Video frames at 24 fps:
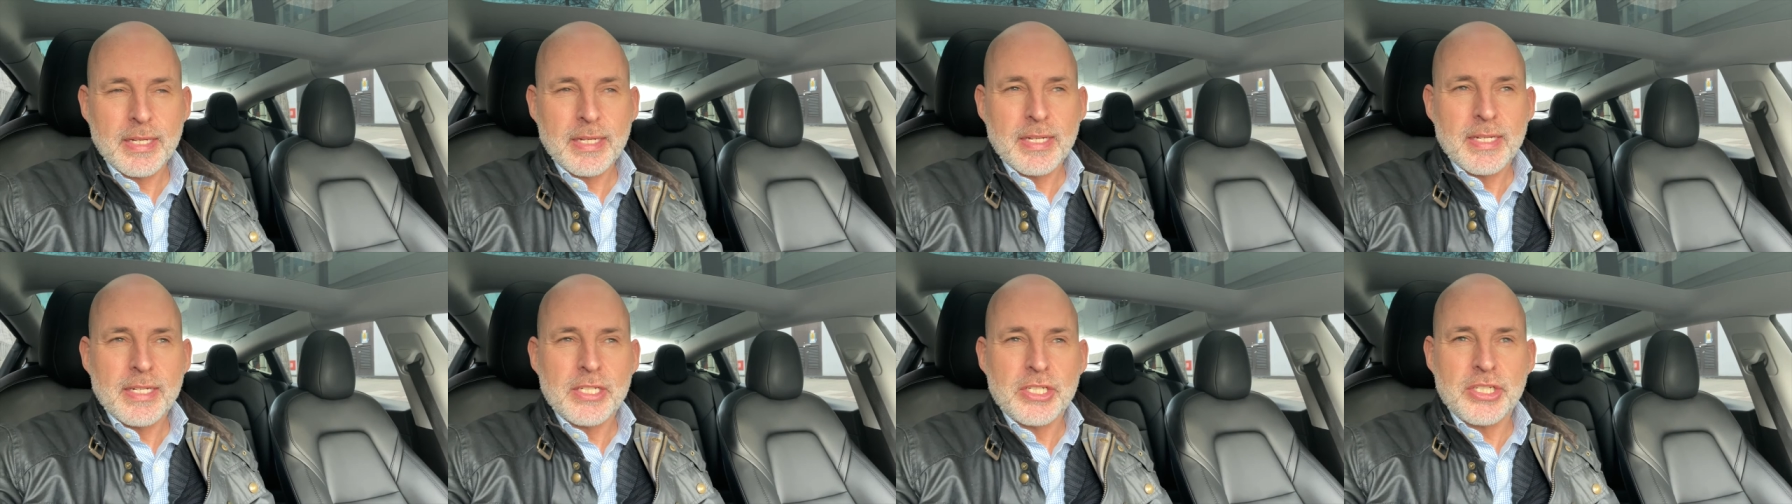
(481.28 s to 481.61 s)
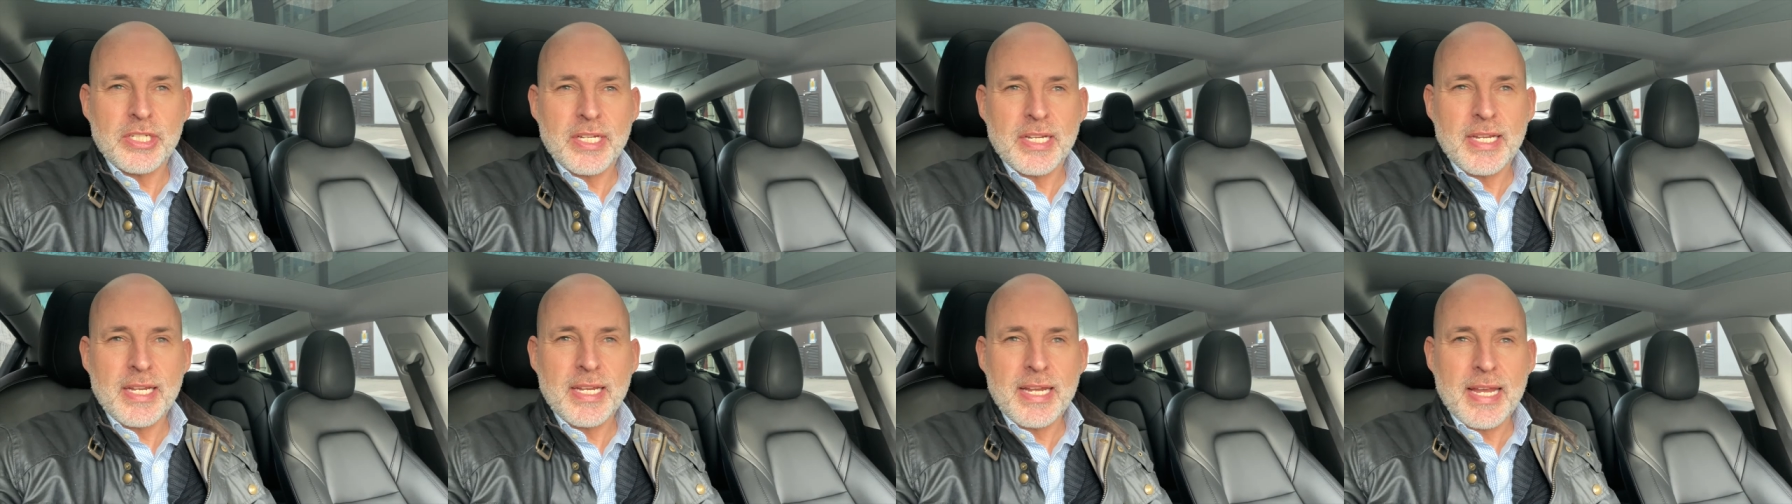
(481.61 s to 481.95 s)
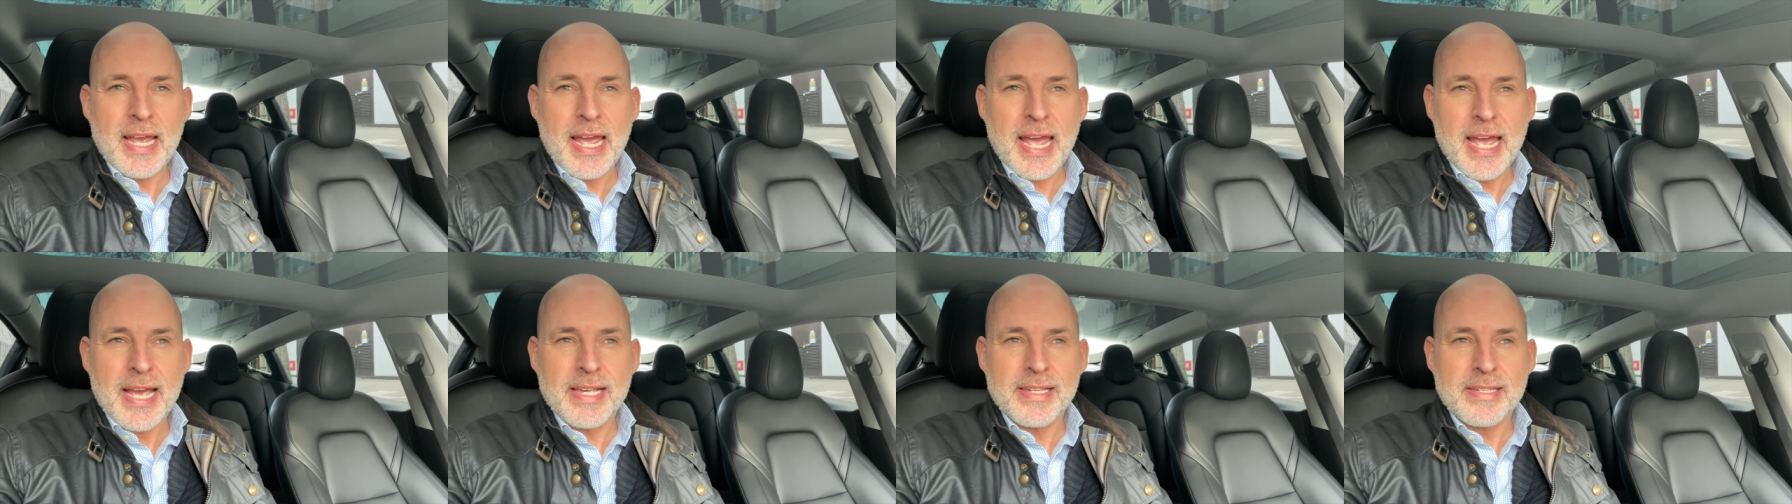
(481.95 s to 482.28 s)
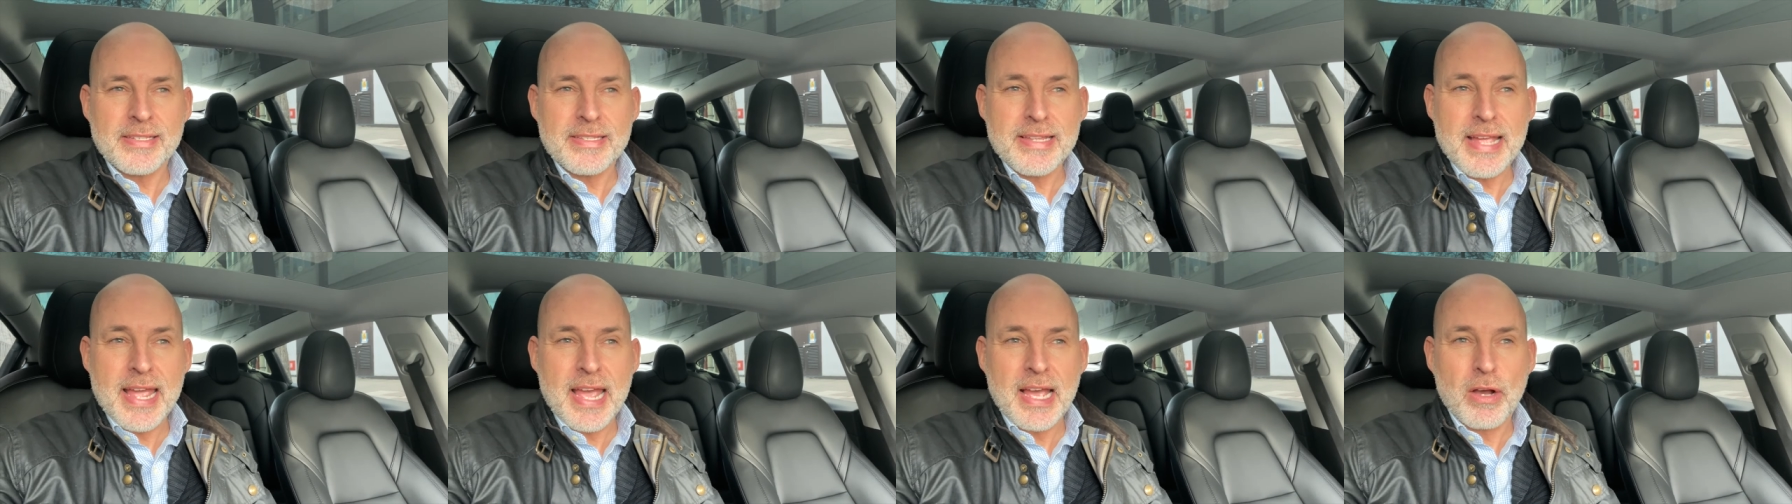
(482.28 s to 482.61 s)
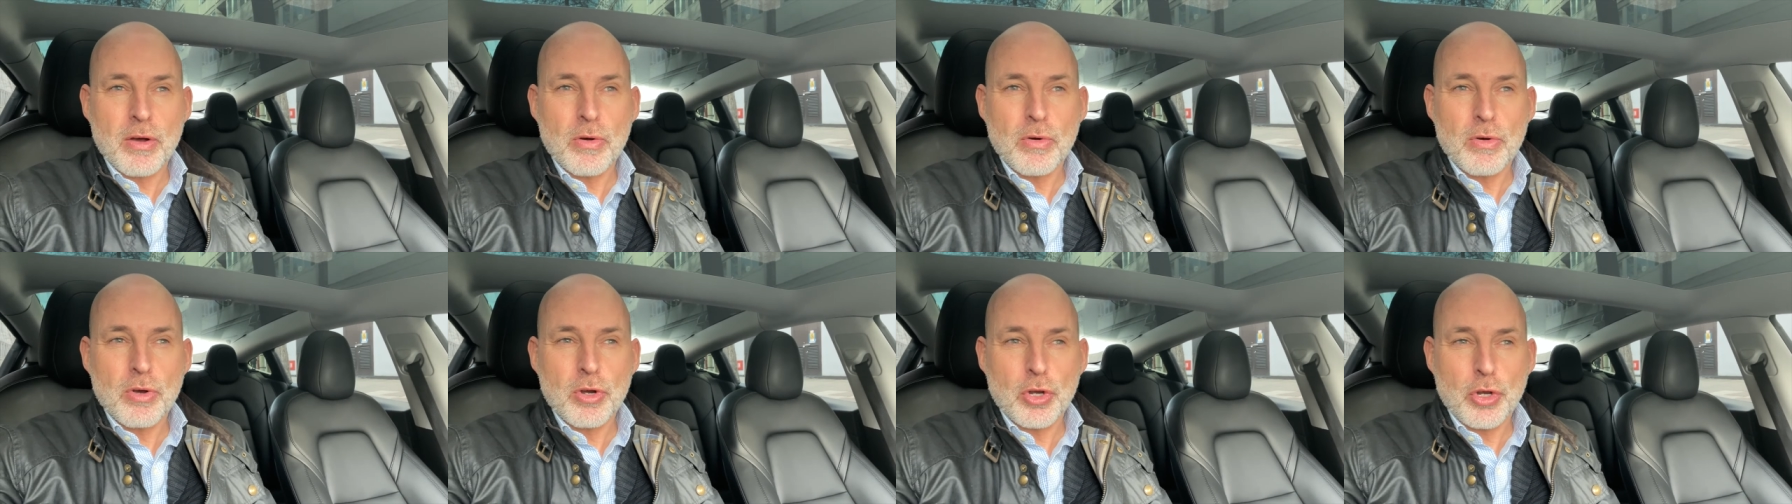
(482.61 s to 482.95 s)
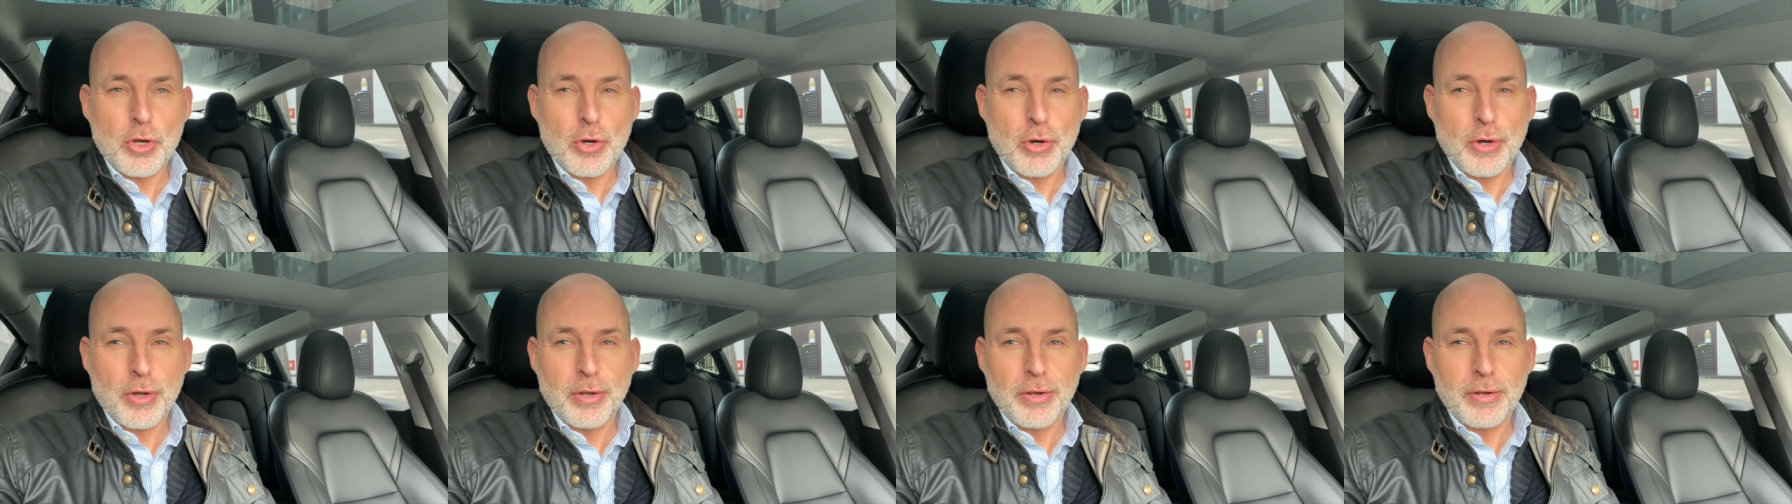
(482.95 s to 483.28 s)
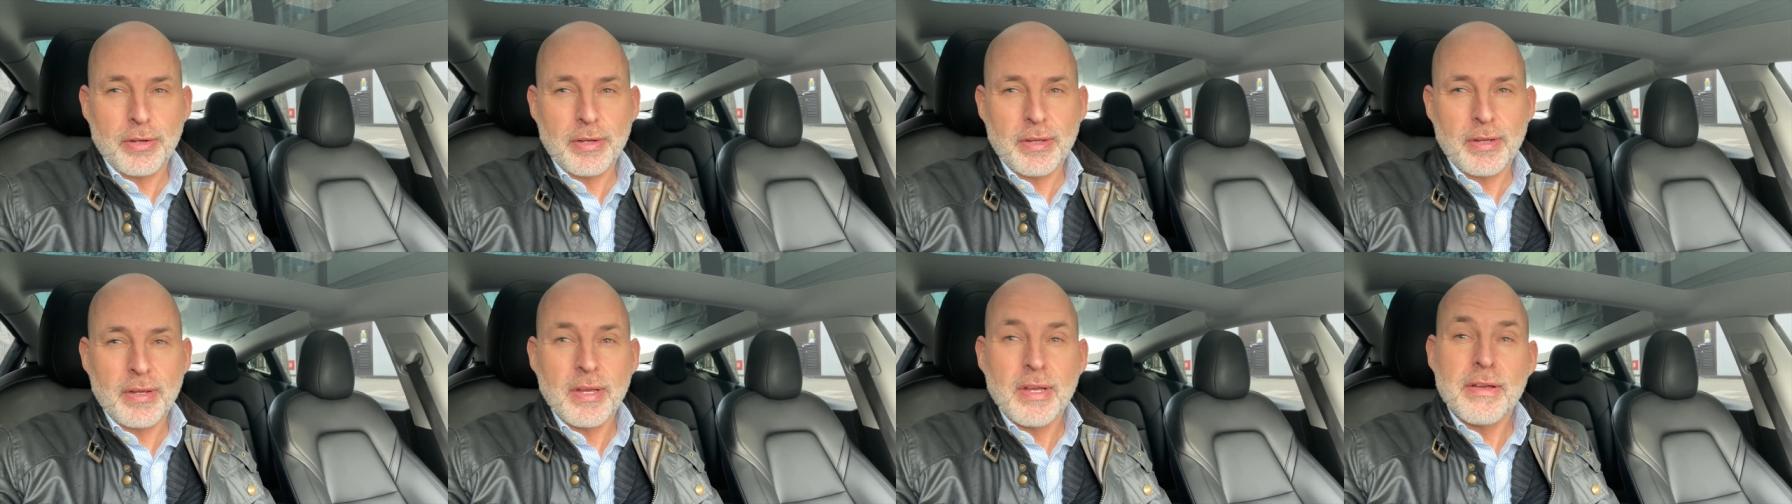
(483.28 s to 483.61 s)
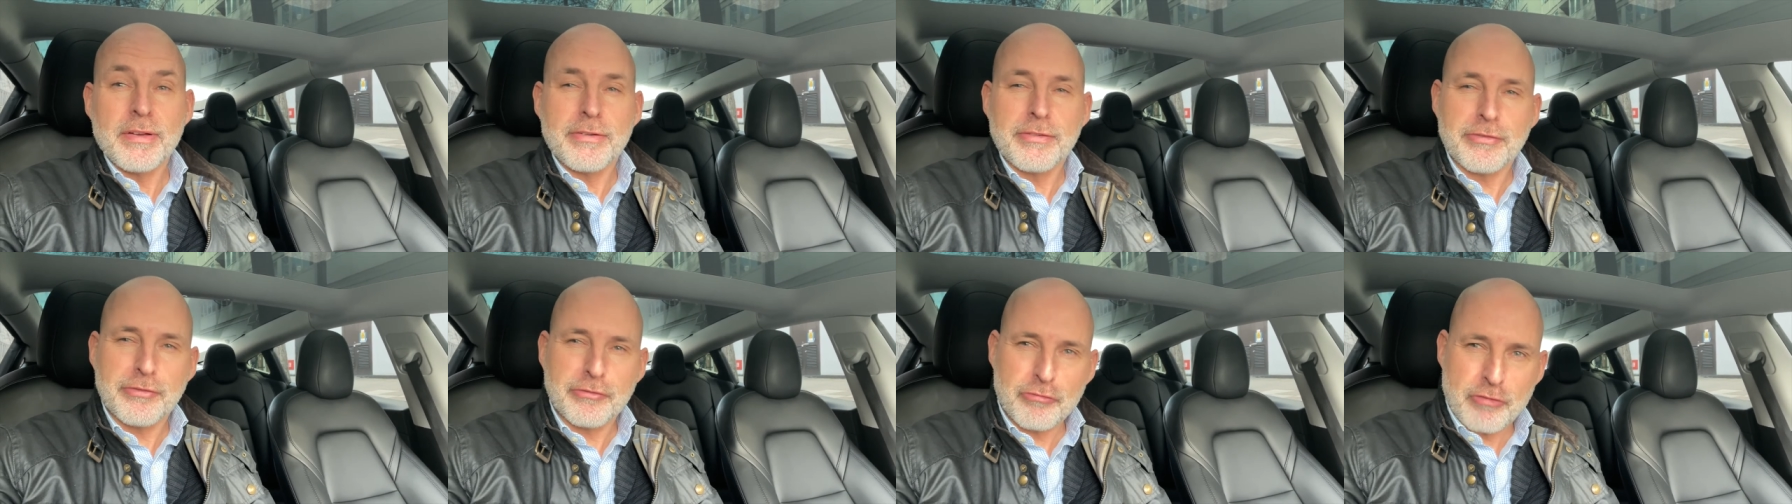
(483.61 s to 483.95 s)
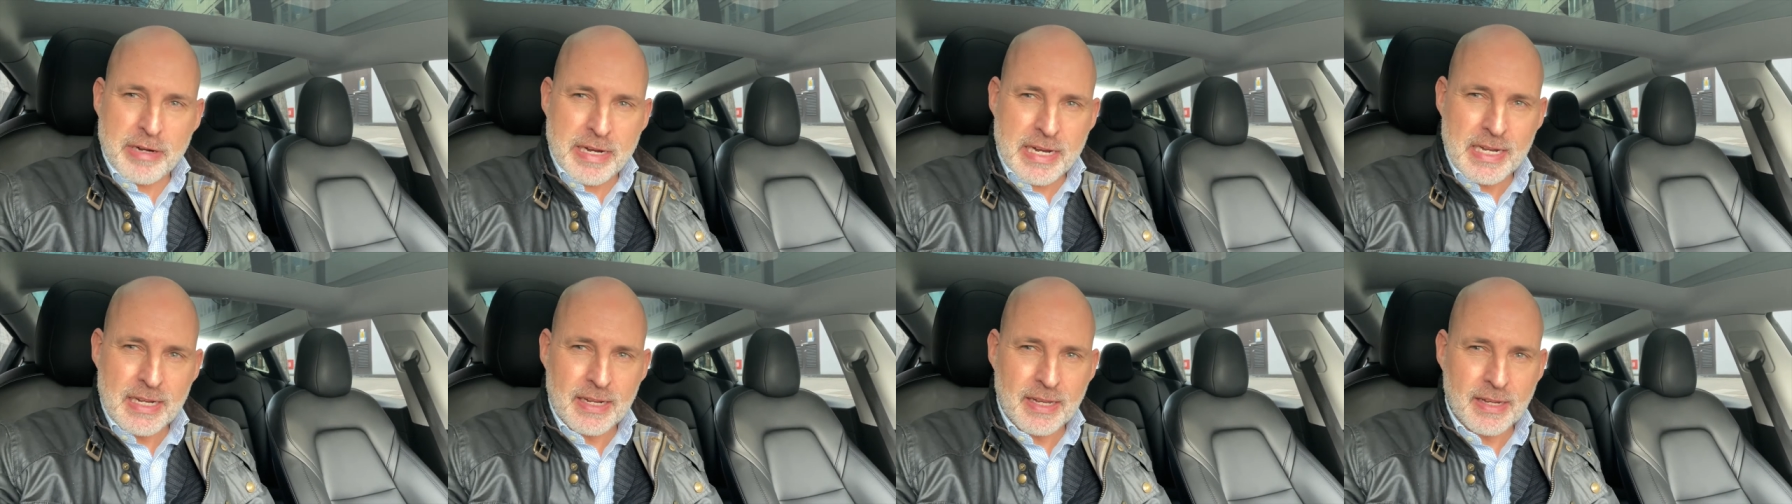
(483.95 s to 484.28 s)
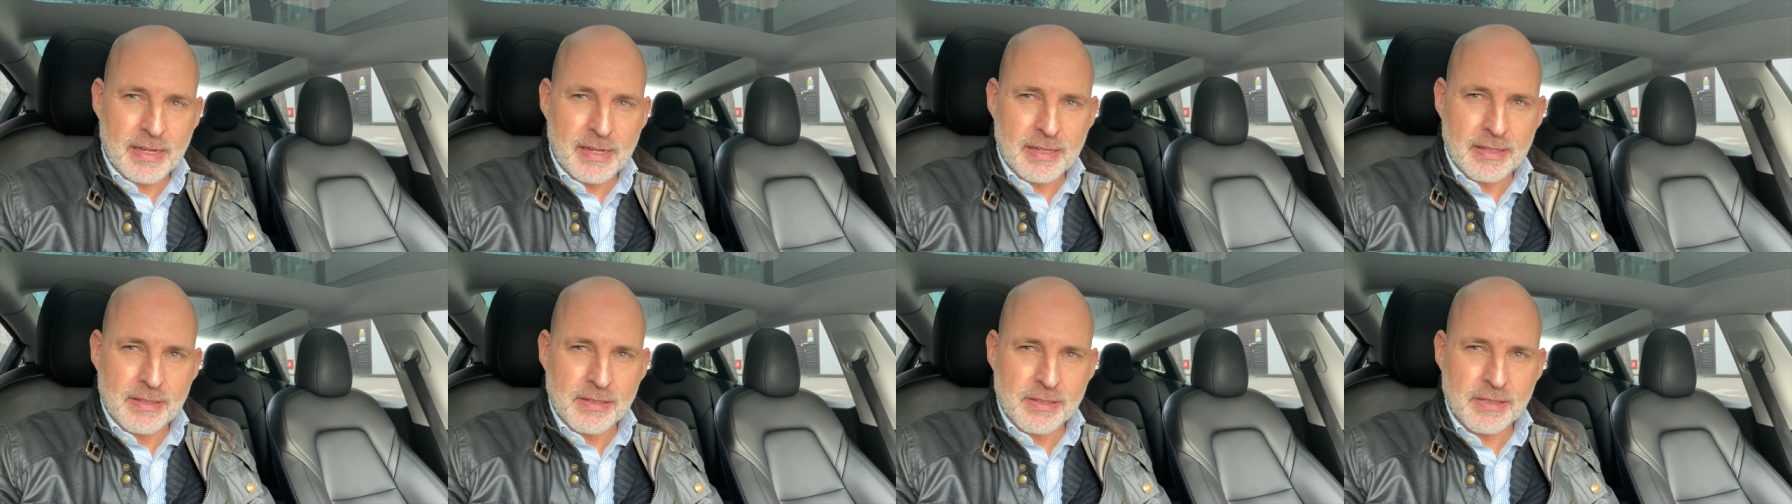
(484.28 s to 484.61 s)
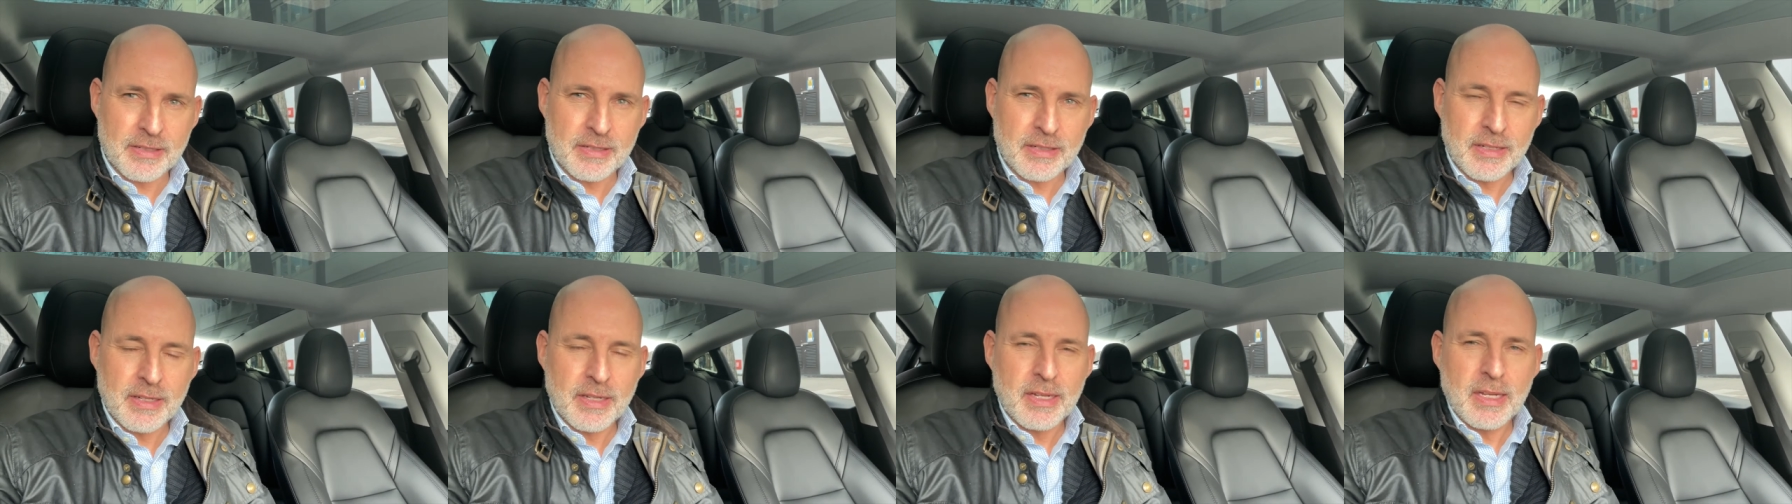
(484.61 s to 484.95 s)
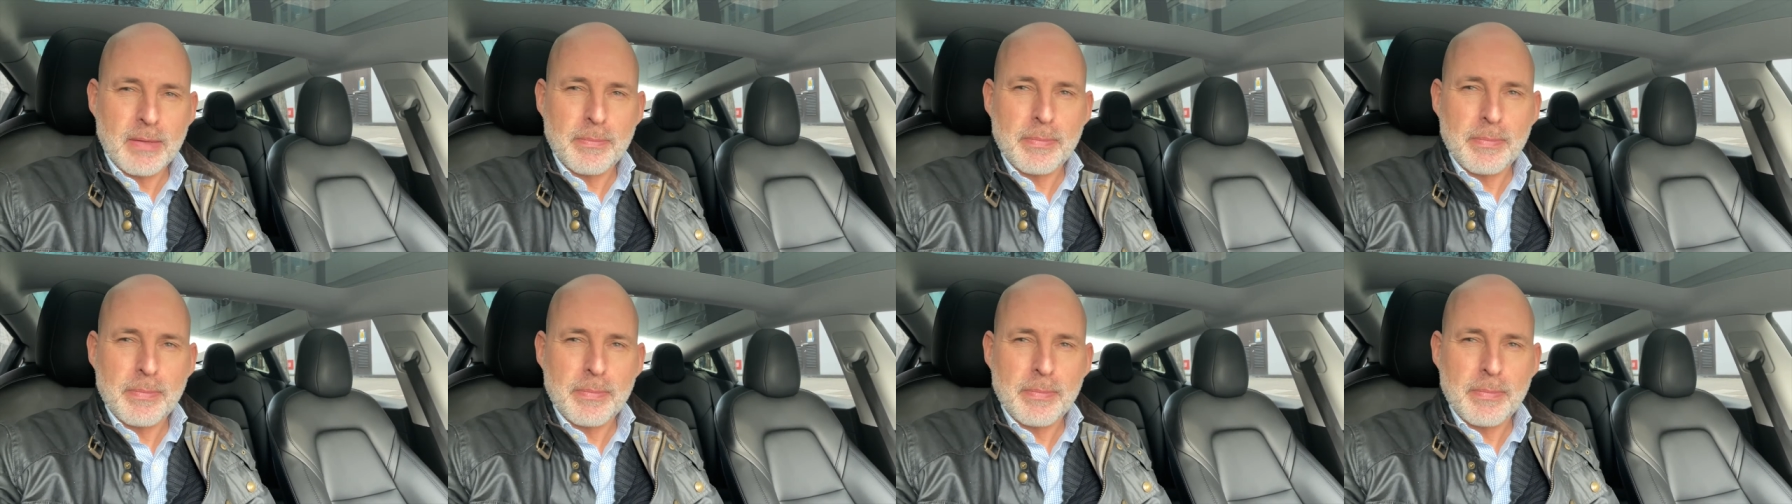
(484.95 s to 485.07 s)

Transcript: she has now gone freelance